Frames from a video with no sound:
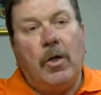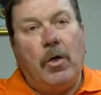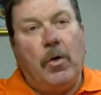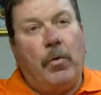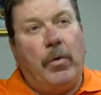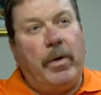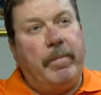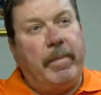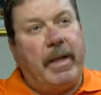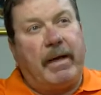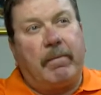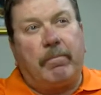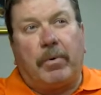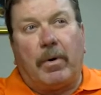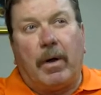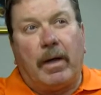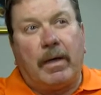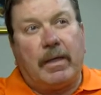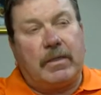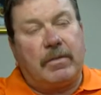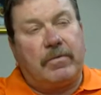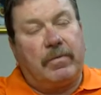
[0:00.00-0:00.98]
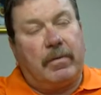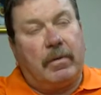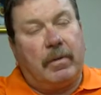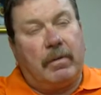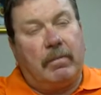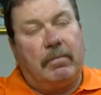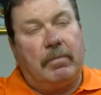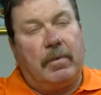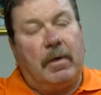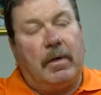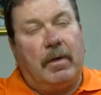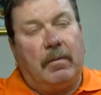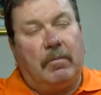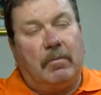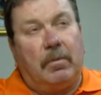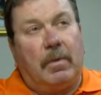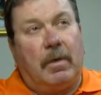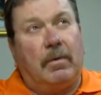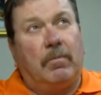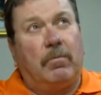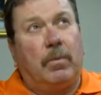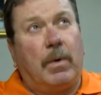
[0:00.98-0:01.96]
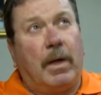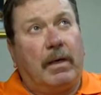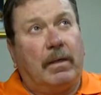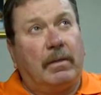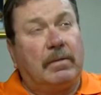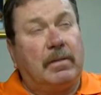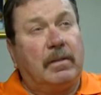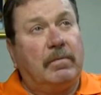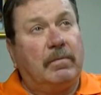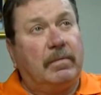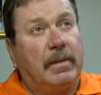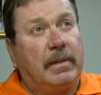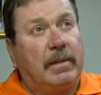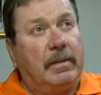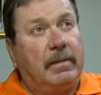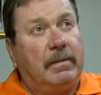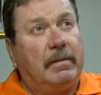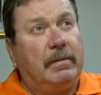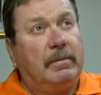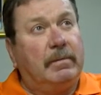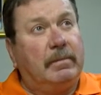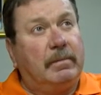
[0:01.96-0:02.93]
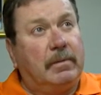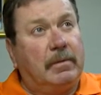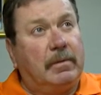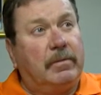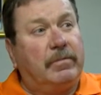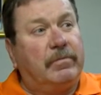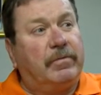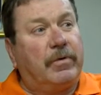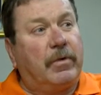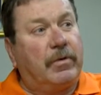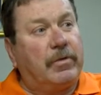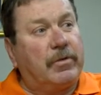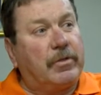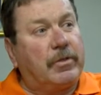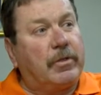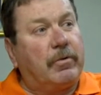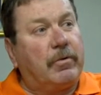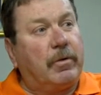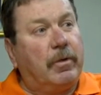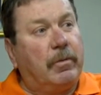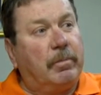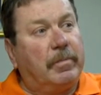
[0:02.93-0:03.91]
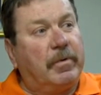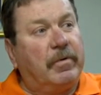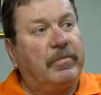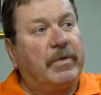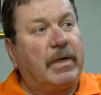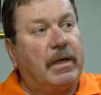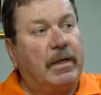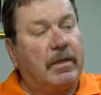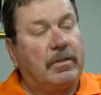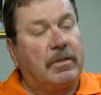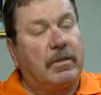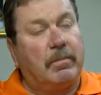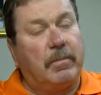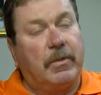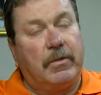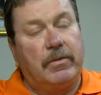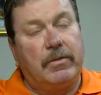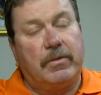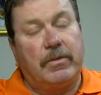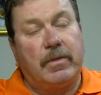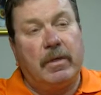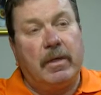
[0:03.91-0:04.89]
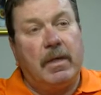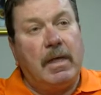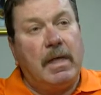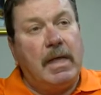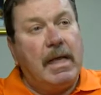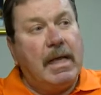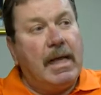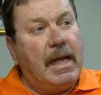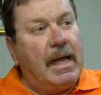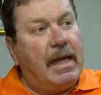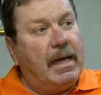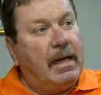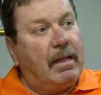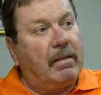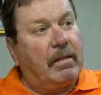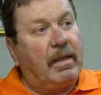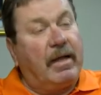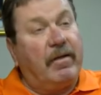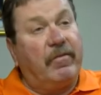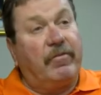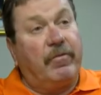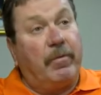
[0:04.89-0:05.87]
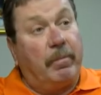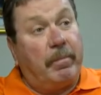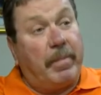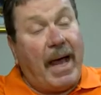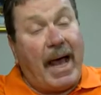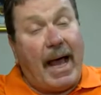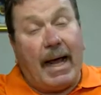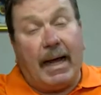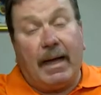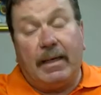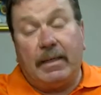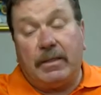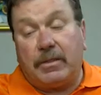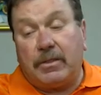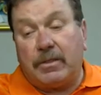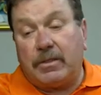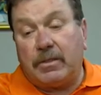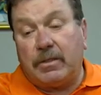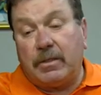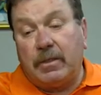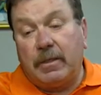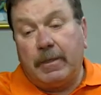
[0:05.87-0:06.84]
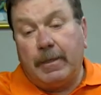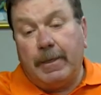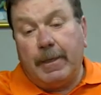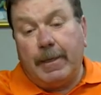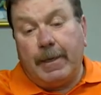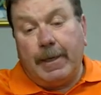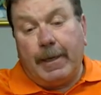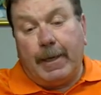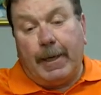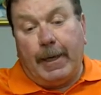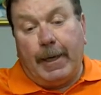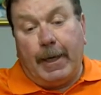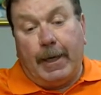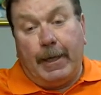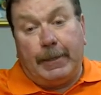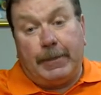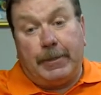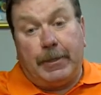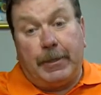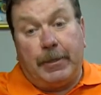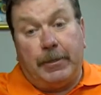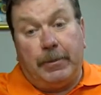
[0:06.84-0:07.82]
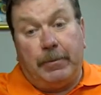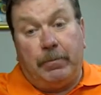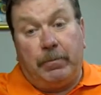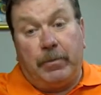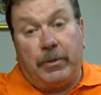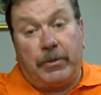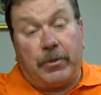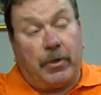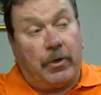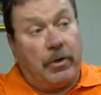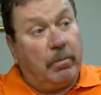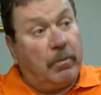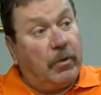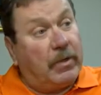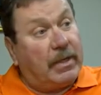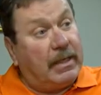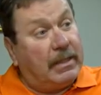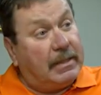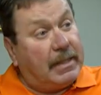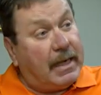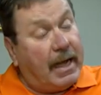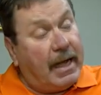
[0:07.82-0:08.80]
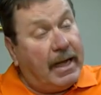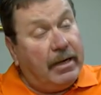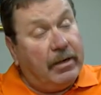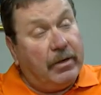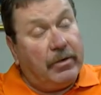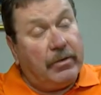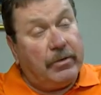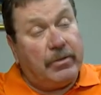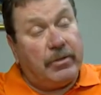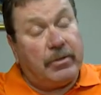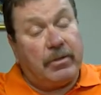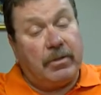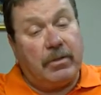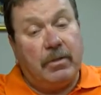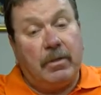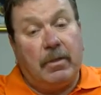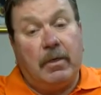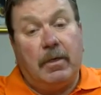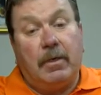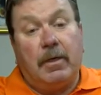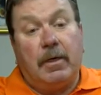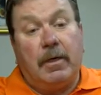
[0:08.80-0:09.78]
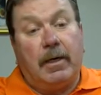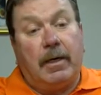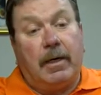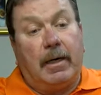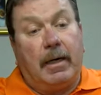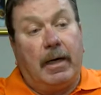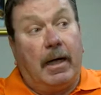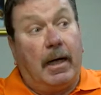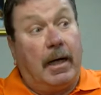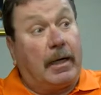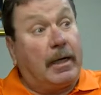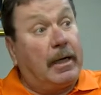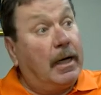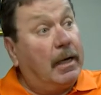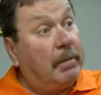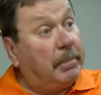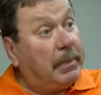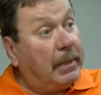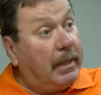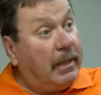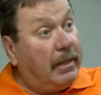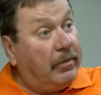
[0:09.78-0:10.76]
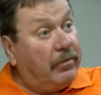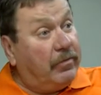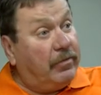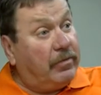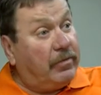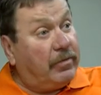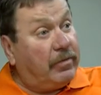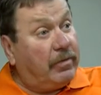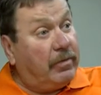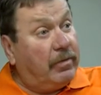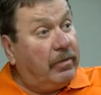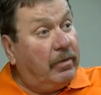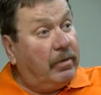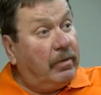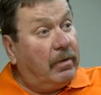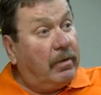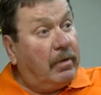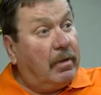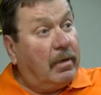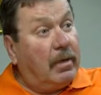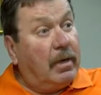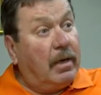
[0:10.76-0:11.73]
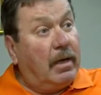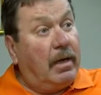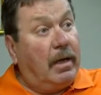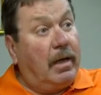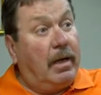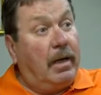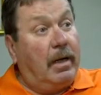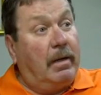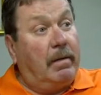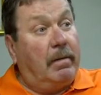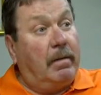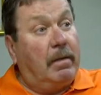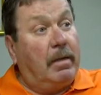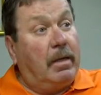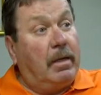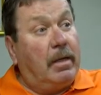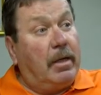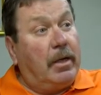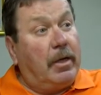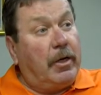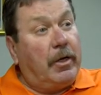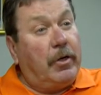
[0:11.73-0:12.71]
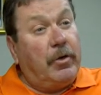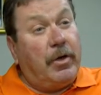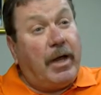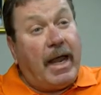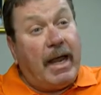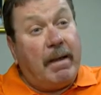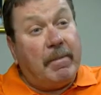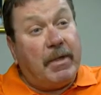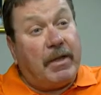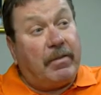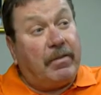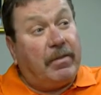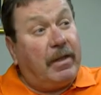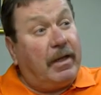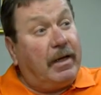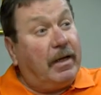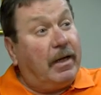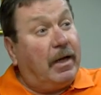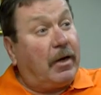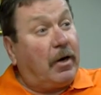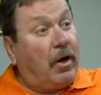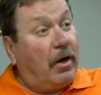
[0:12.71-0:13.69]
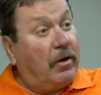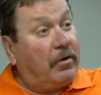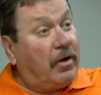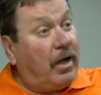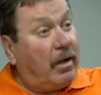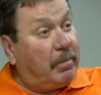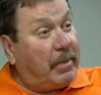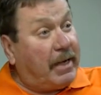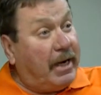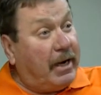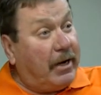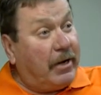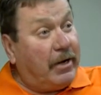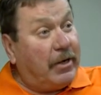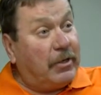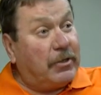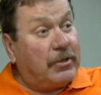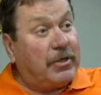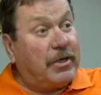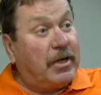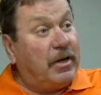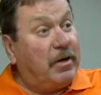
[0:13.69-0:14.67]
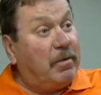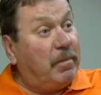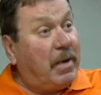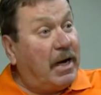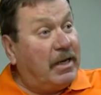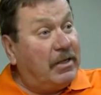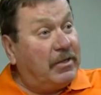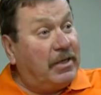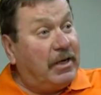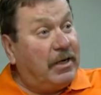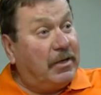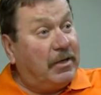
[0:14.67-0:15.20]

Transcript: We make products for a relatively diverse group of customers, anything from pallets to returnable containers, cup lids, you name it, the car top carriers that you might see